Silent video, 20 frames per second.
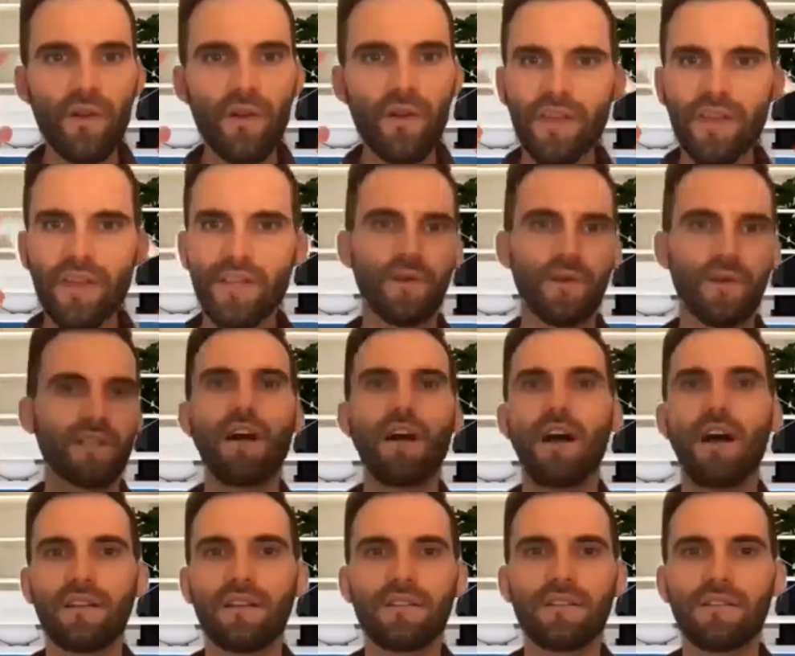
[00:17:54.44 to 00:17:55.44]
they enjoy
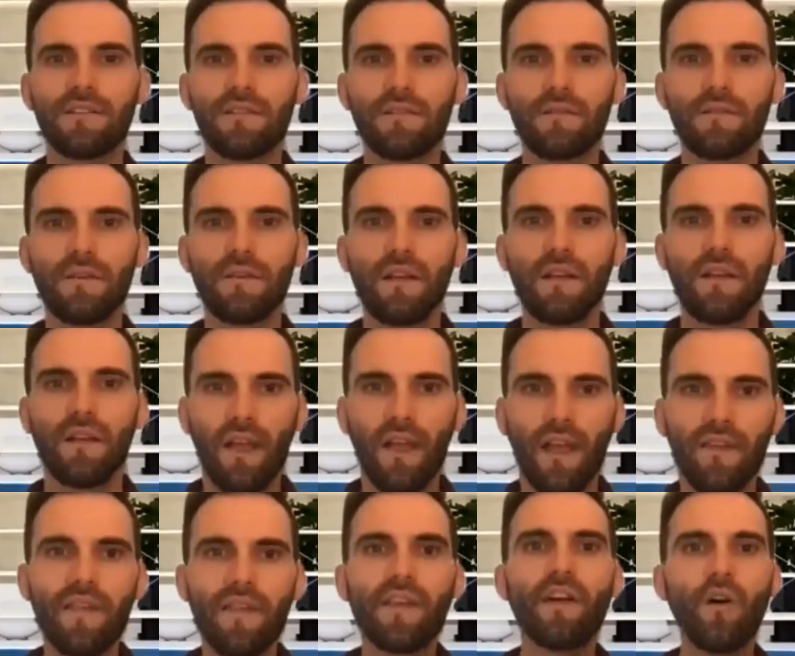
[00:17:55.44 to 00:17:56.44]
talking to,
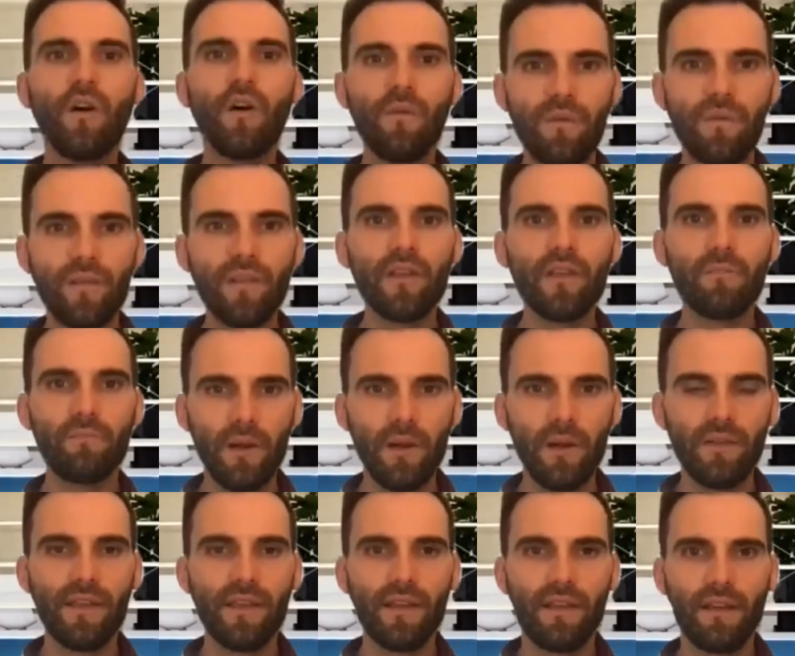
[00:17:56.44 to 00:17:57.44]
and then hopefully
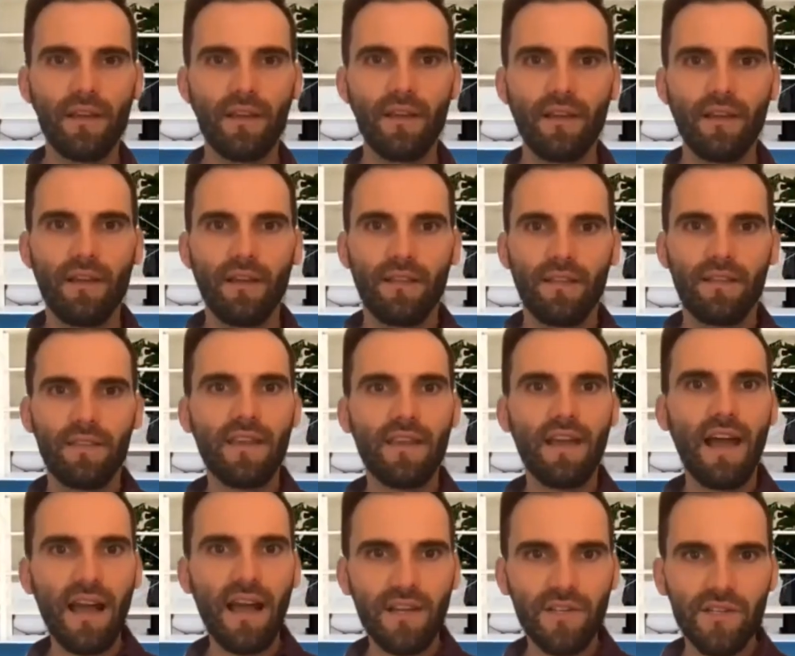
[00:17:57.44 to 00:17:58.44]
building the
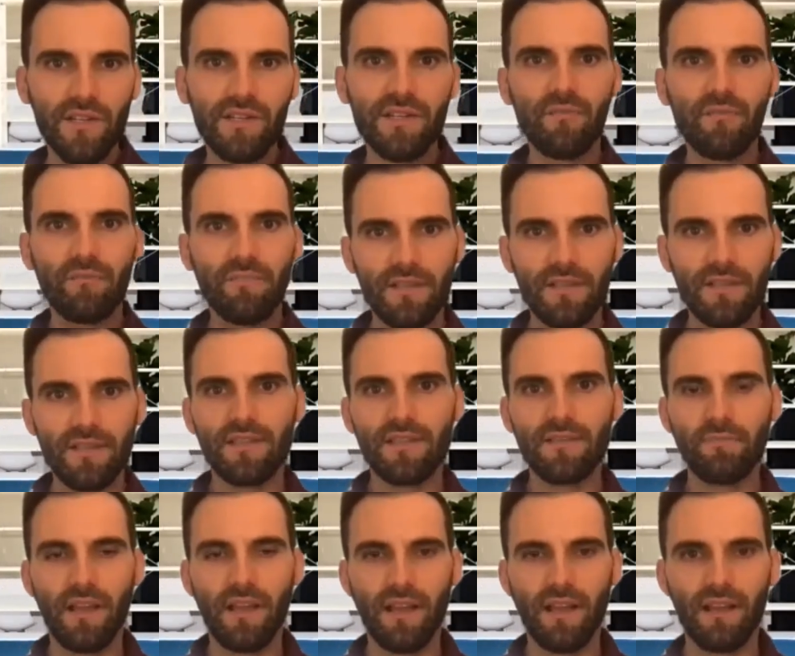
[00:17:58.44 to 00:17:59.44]
actions in the
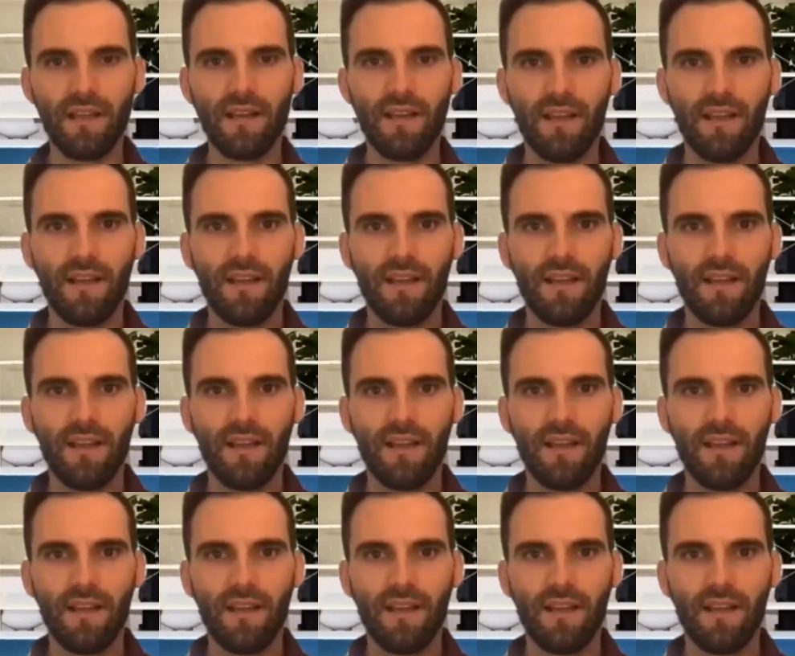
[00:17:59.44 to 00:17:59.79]
business plan